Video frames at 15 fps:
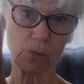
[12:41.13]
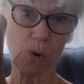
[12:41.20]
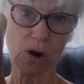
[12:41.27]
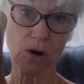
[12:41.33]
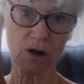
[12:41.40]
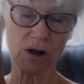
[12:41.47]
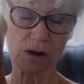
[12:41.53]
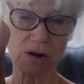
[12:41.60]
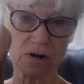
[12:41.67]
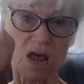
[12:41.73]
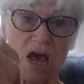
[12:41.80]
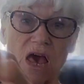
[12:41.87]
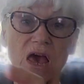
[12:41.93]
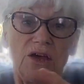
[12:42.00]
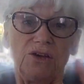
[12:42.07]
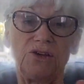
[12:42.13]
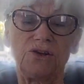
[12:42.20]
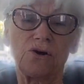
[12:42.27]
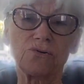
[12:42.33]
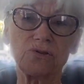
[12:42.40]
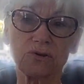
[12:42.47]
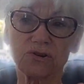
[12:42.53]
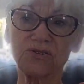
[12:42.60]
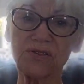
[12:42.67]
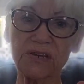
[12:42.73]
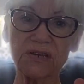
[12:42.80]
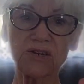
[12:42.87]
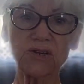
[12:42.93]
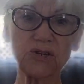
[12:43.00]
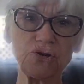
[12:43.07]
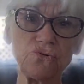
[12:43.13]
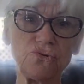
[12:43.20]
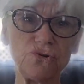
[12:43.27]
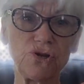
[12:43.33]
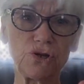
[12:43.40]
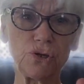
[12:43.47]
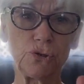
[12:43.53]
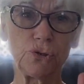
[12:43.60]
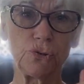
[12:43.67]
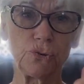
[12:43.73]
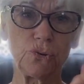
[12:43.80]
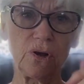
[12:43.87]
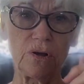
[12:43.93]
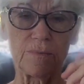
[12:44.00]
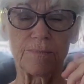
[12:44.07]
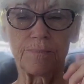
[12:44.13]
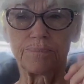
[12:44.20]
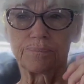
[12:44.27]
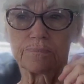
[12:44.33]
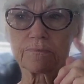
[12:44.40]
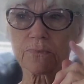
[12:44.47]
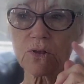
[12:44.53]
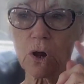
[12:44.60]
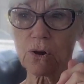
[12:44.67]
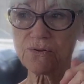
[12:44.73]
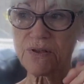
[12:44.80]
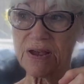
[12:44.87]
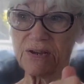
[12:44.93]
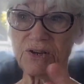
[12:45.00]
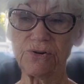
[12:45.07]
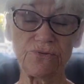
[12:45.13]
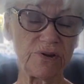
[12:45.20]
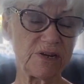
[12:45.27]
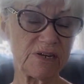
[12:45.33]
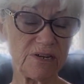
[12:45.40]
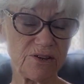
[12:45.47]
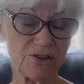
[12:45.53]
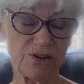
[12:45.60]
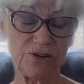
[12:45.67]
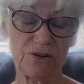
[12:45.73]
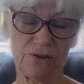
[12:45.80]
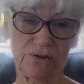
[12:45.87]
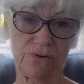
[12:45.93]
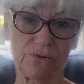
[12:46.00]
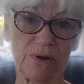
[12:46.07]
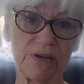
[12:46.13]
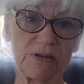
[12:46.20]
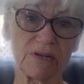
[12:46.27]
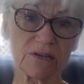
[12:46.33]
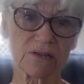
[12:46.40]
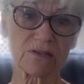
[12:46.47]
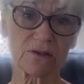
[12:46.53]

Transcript: to work on. You know, there's things you do or that you need to do in a